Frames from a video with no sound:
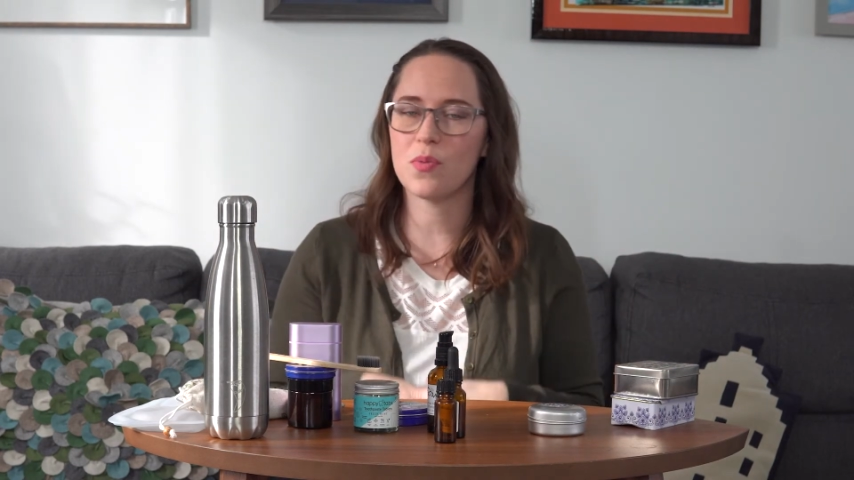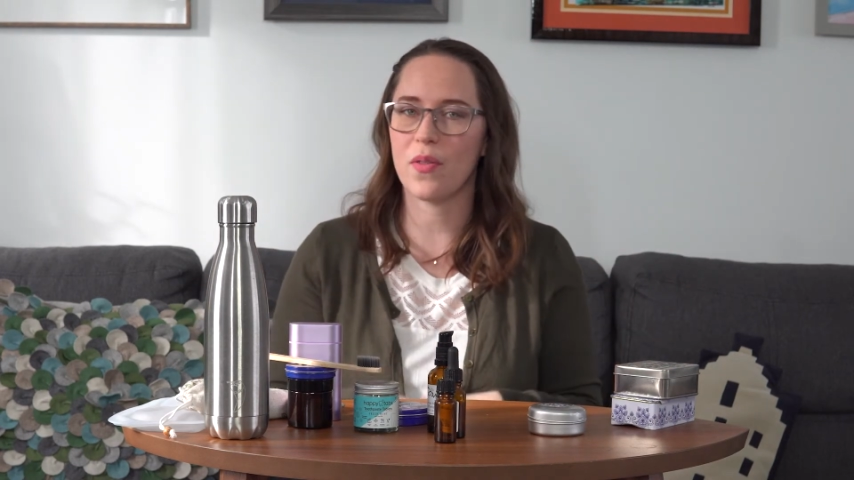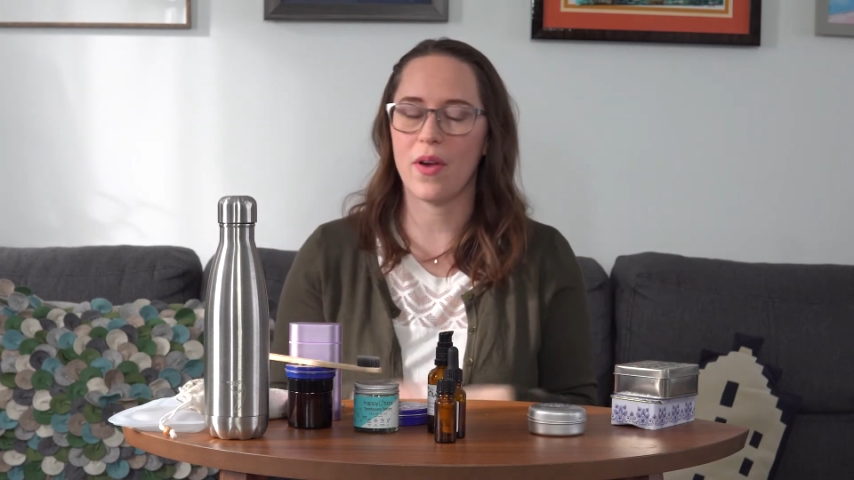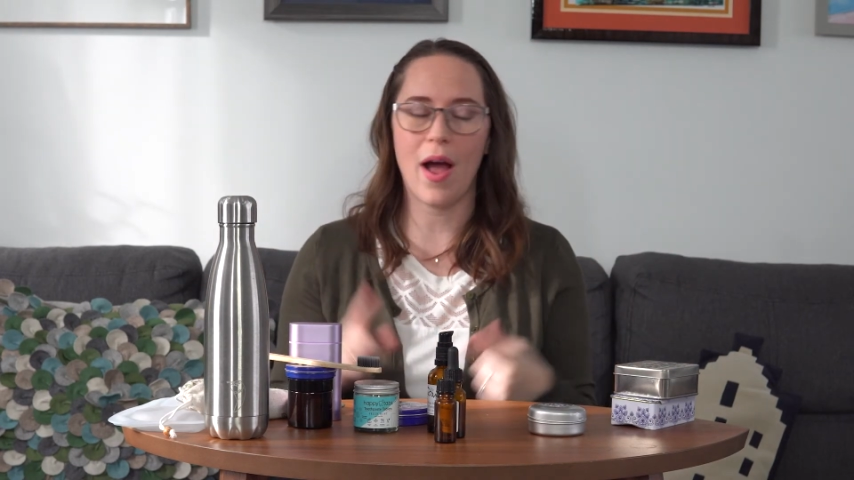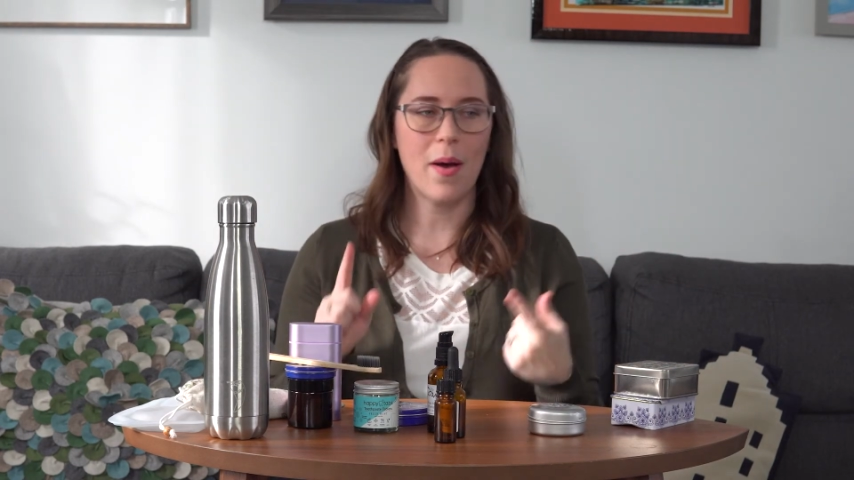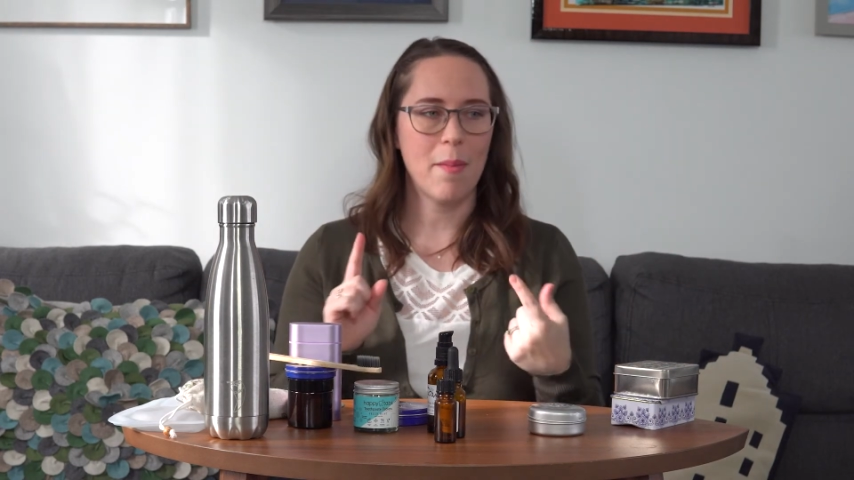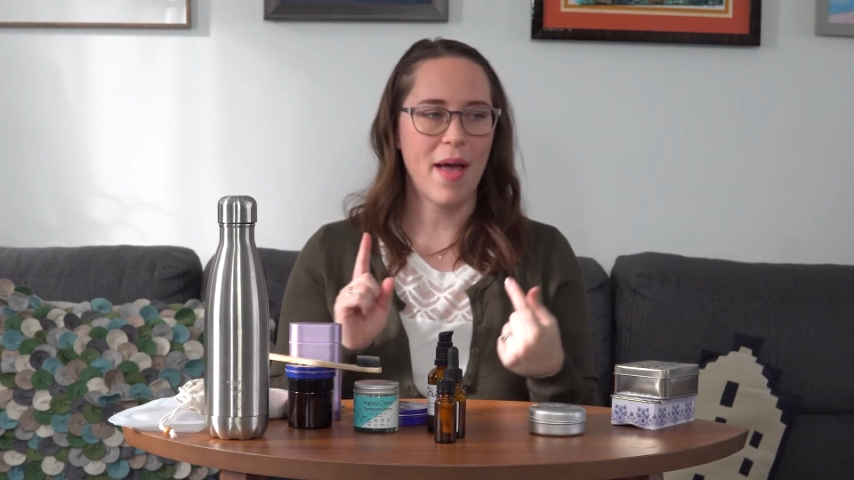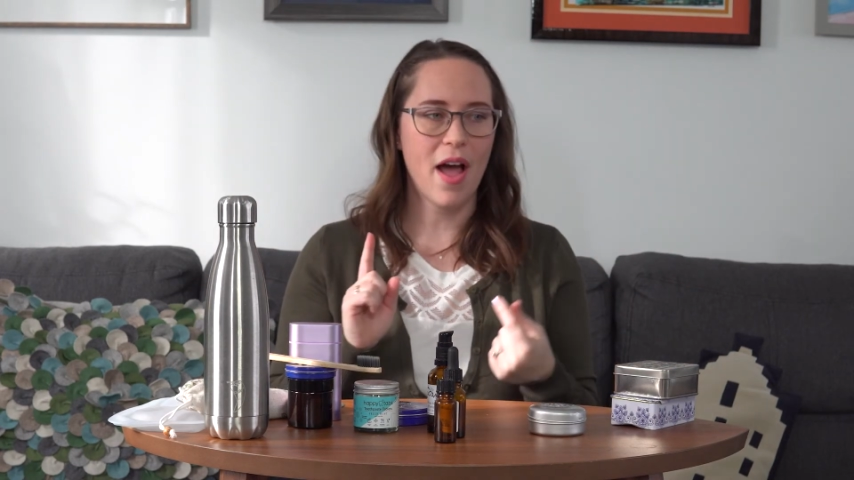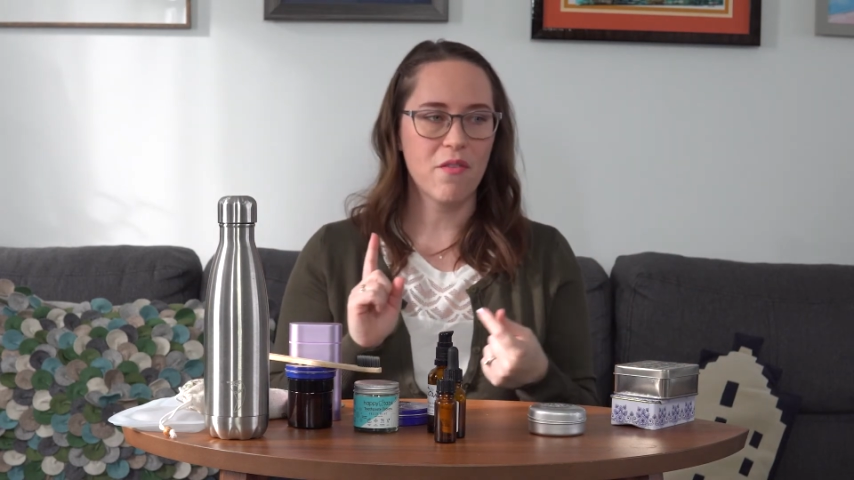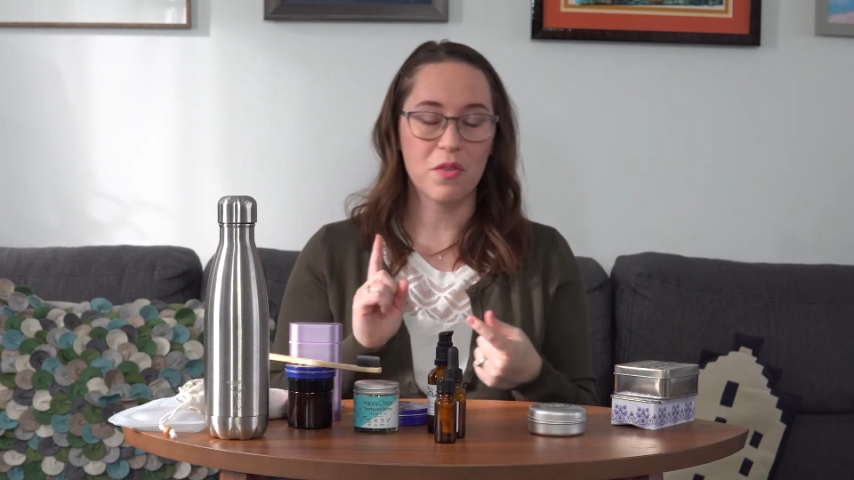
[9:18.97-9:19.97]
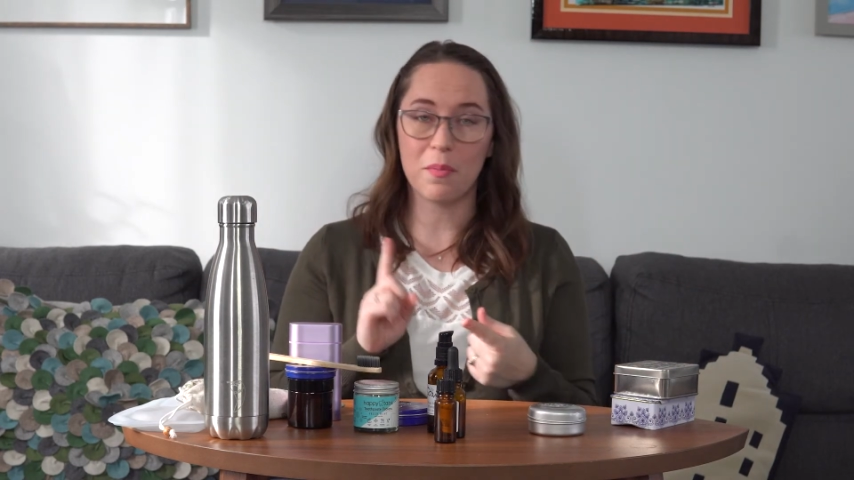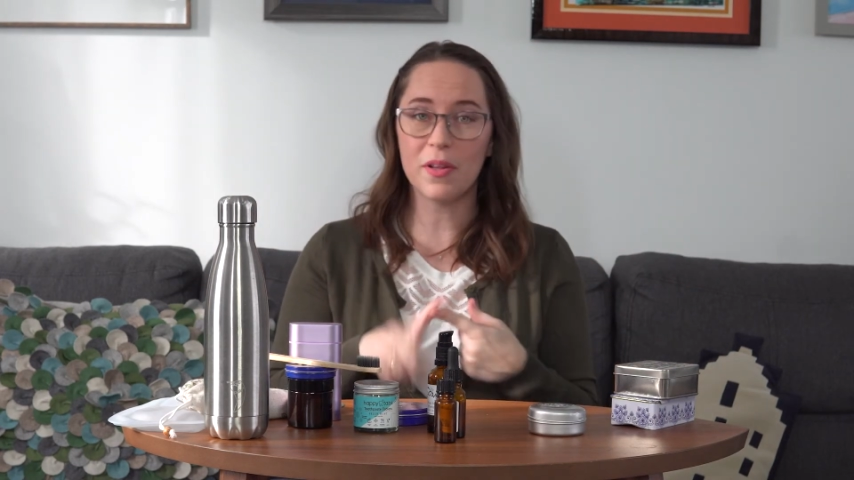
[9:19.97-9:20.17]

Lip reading: whether how I pack for the